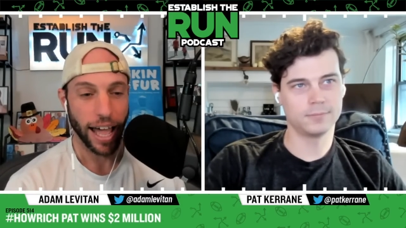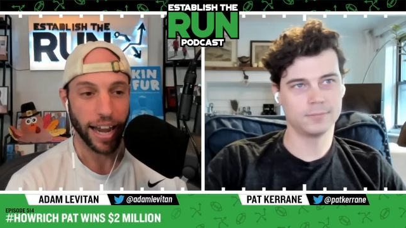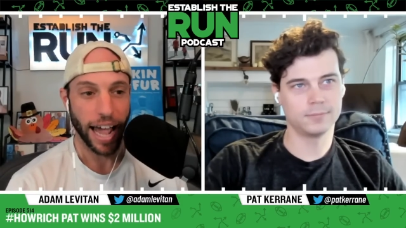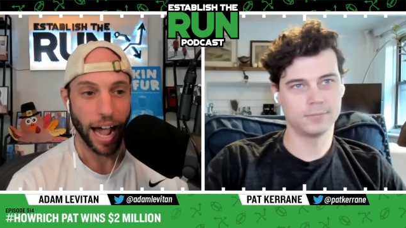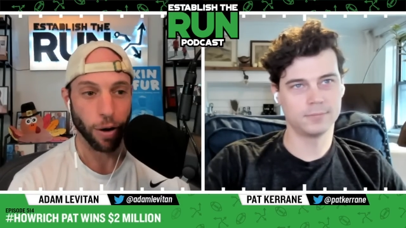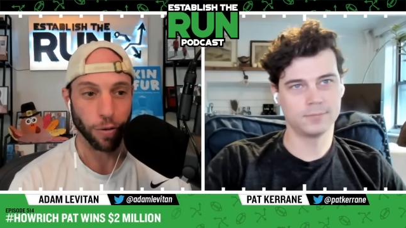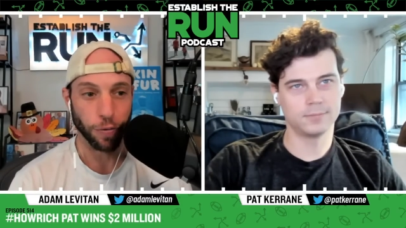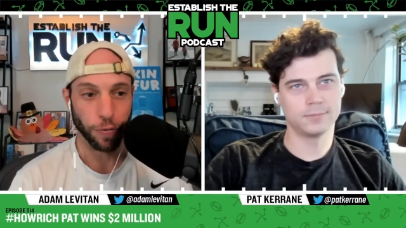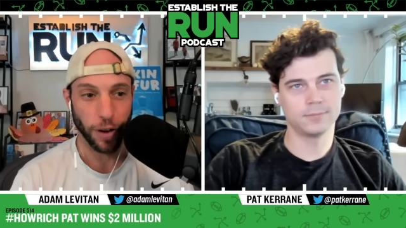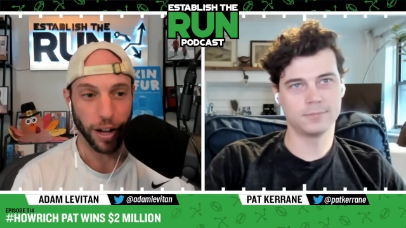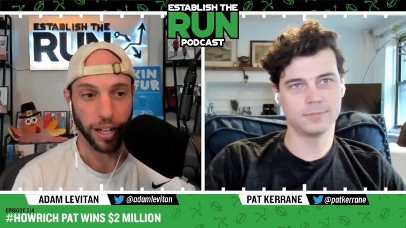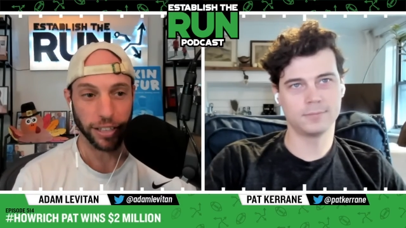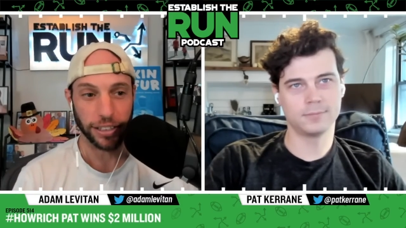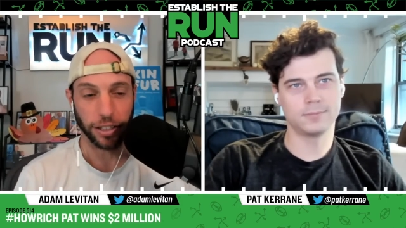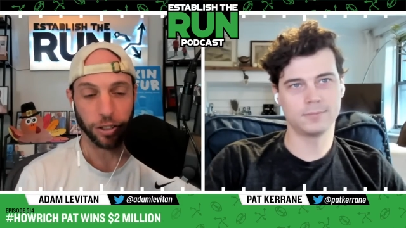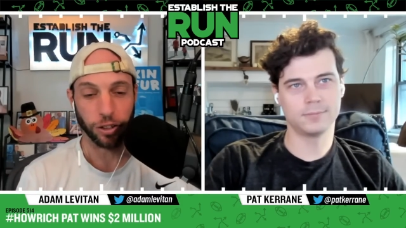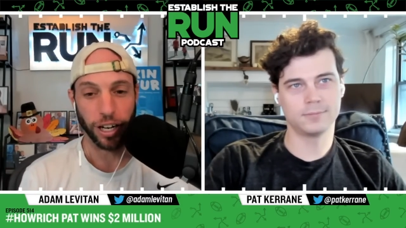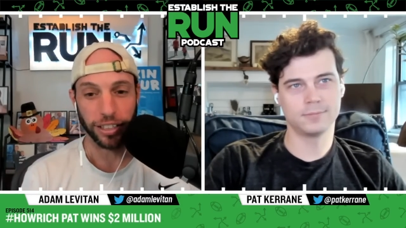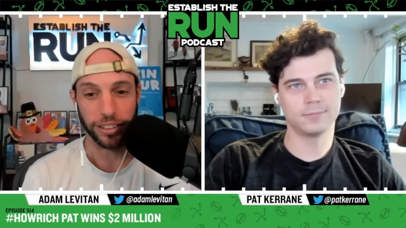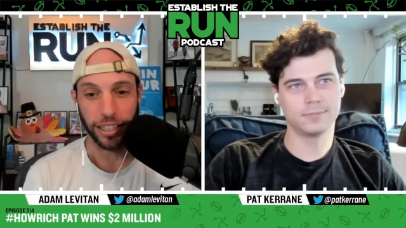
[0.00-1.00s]
Speaker 1: our friends at the
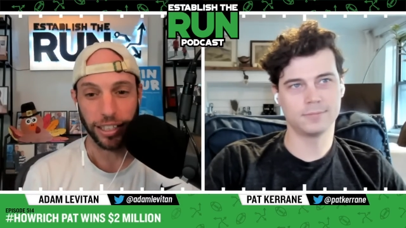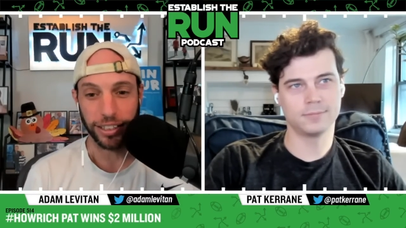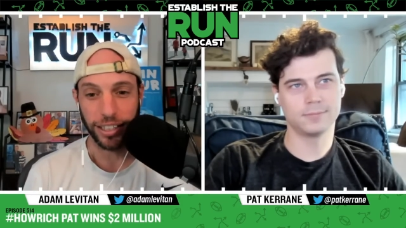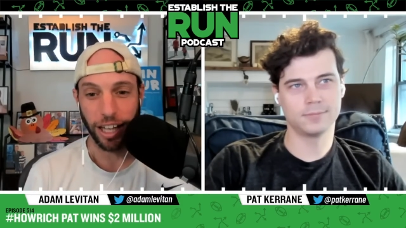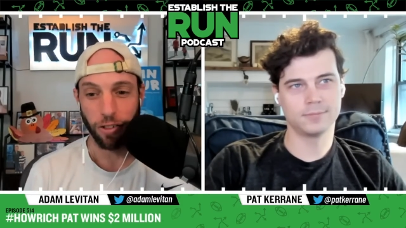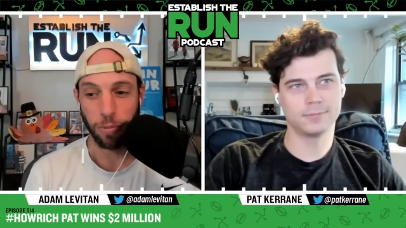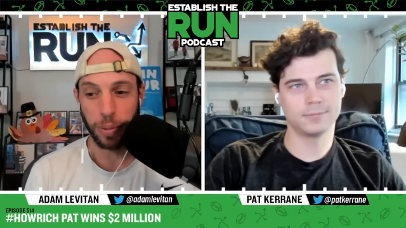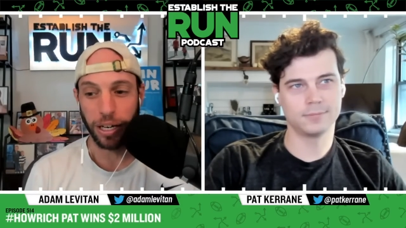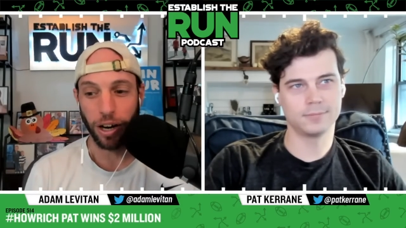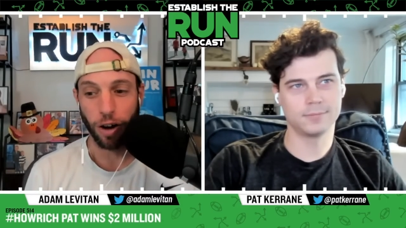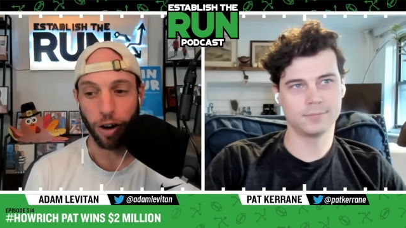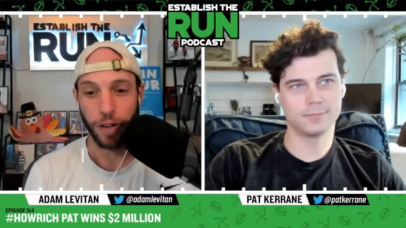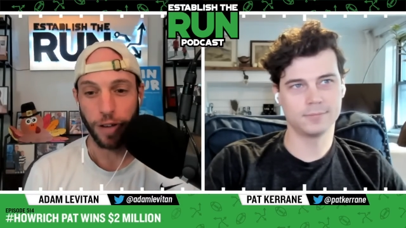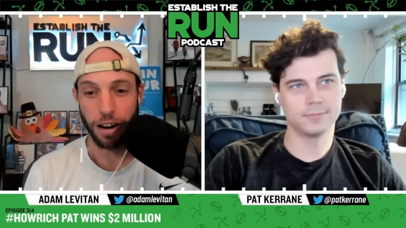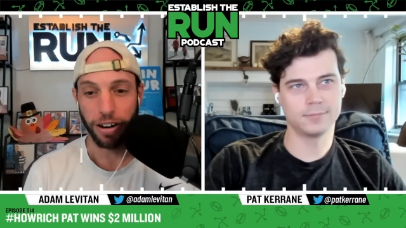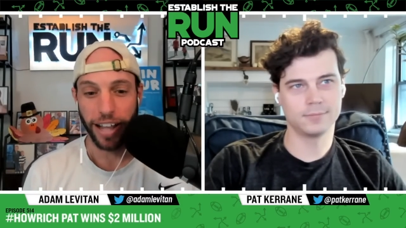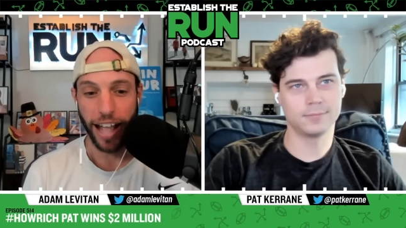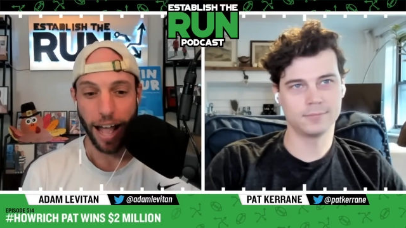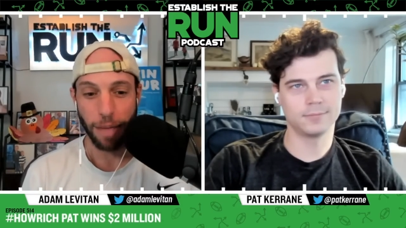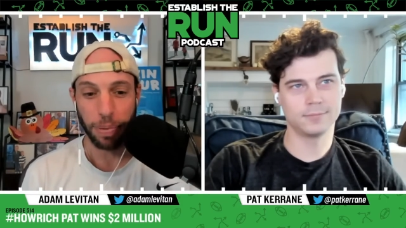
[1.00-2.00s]
United States government are very
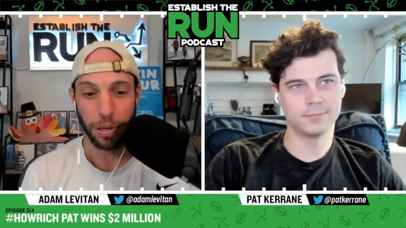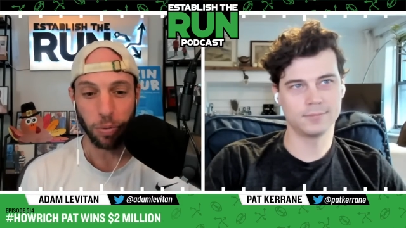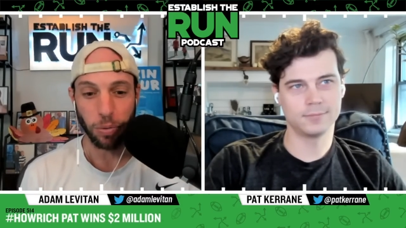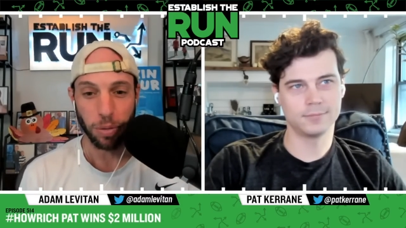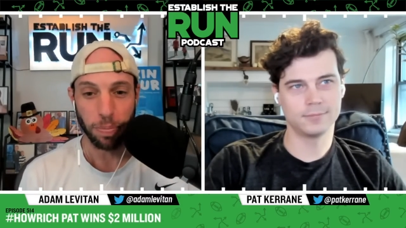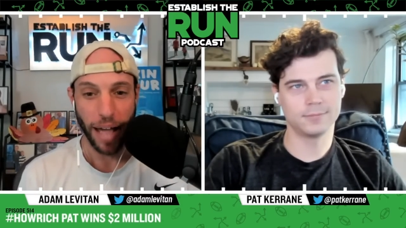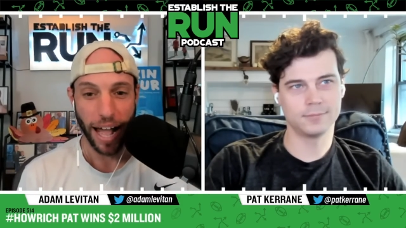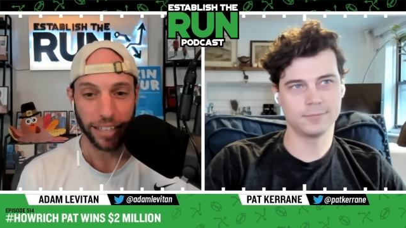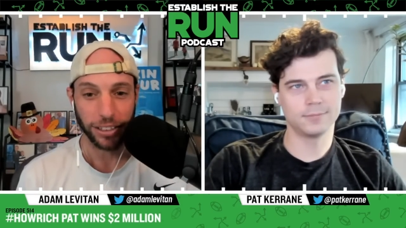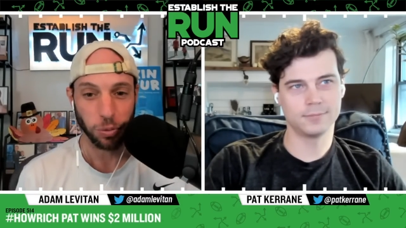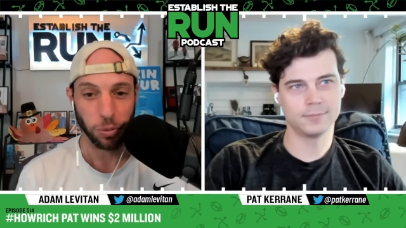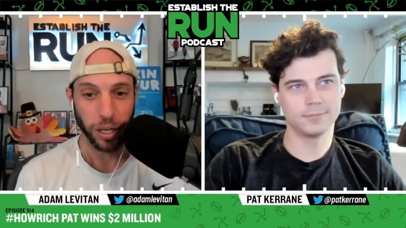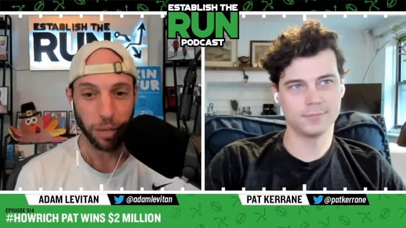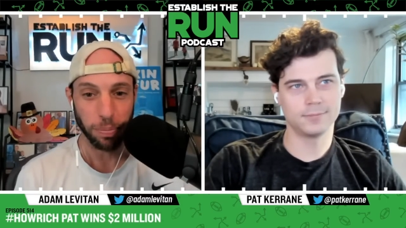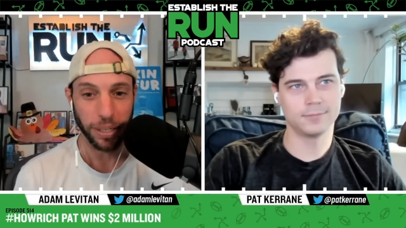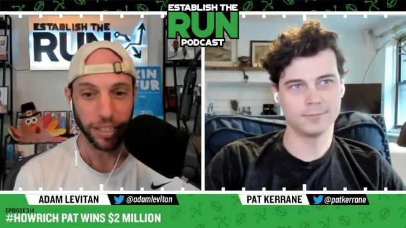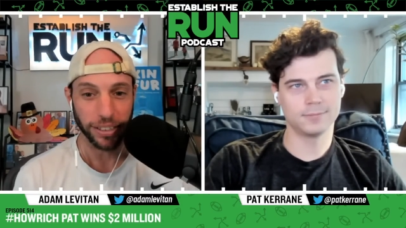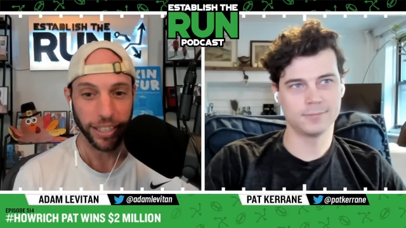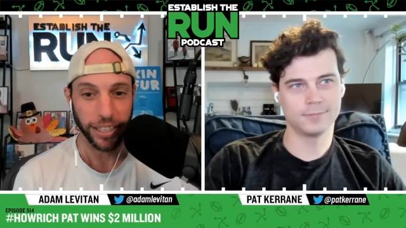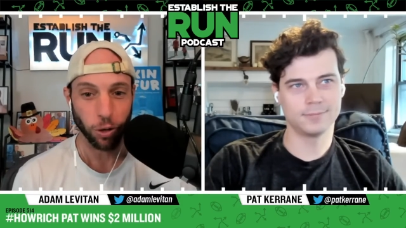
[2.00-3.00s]
happy with Pat's win
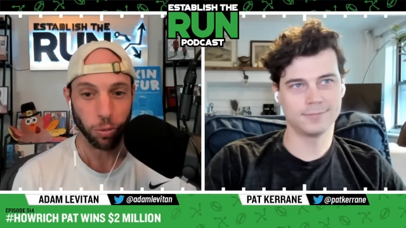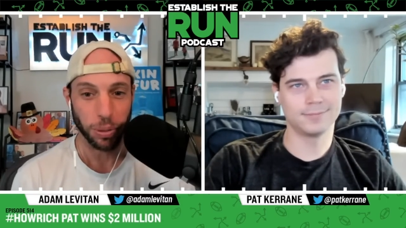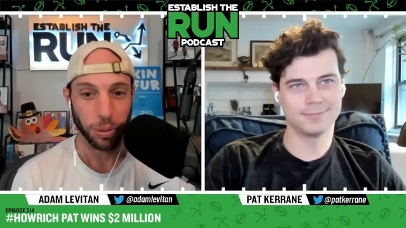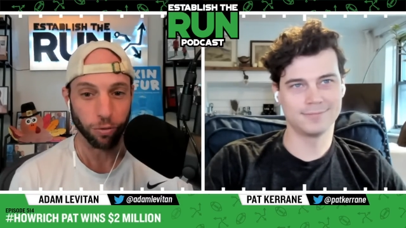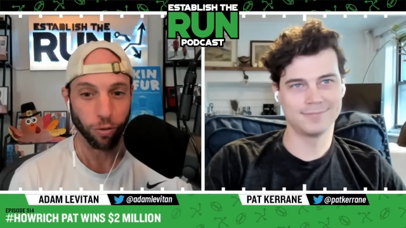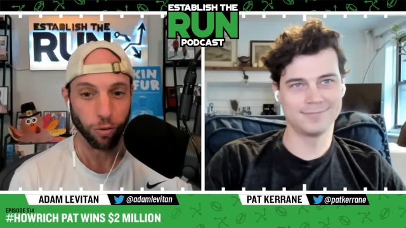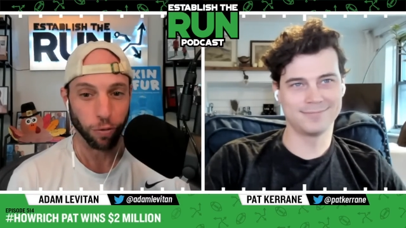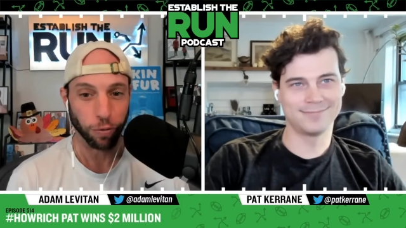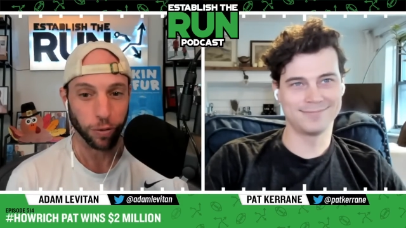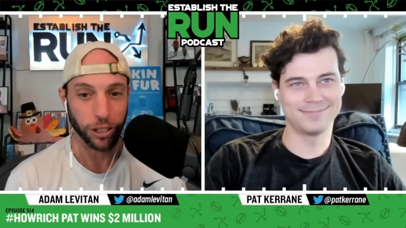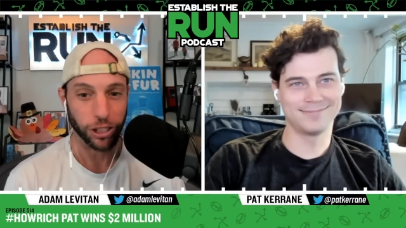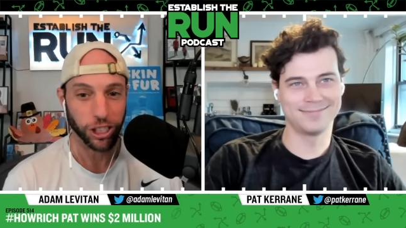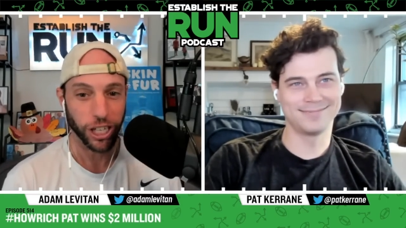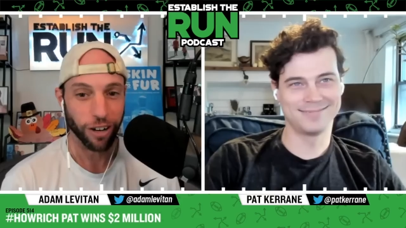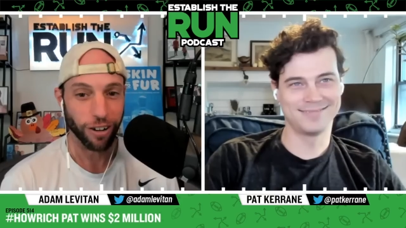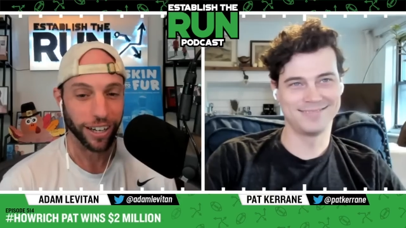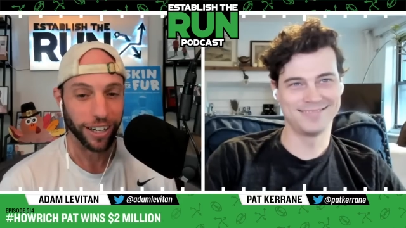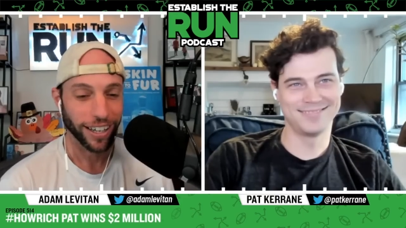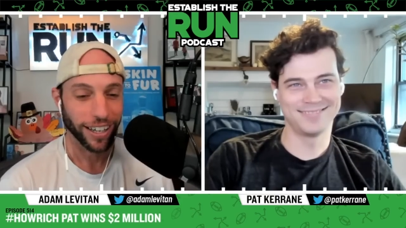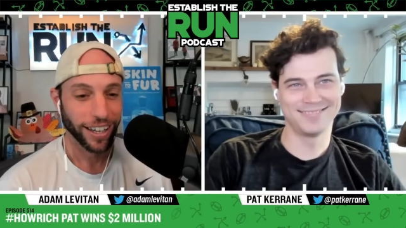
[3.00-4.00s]
because they will be roughly
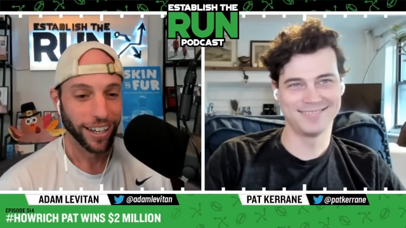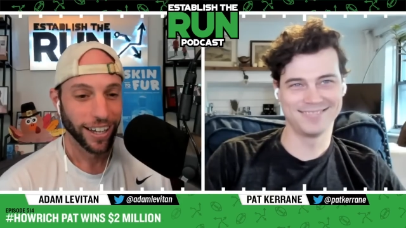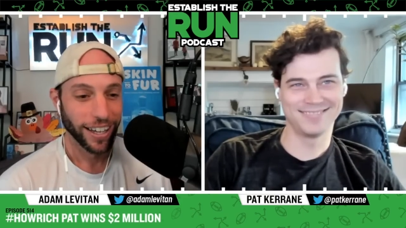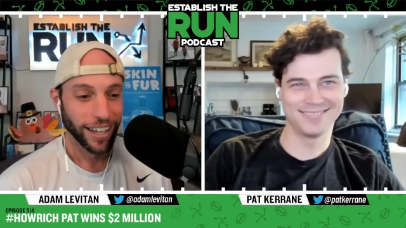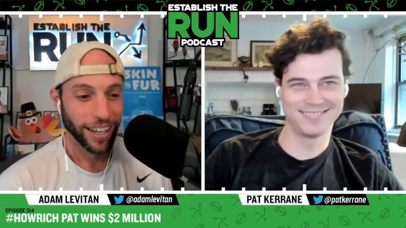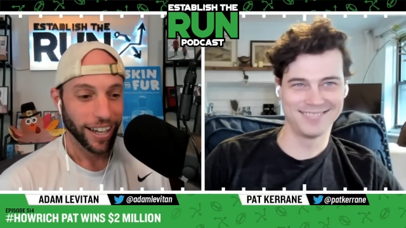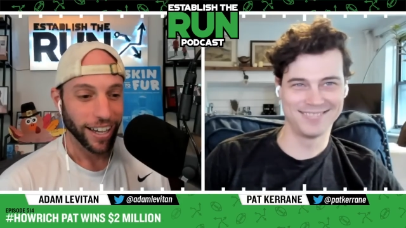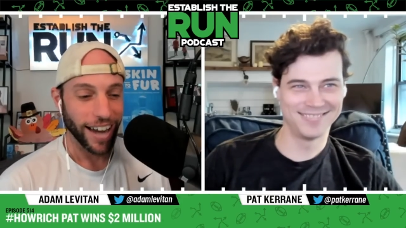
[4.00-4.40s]
sharing in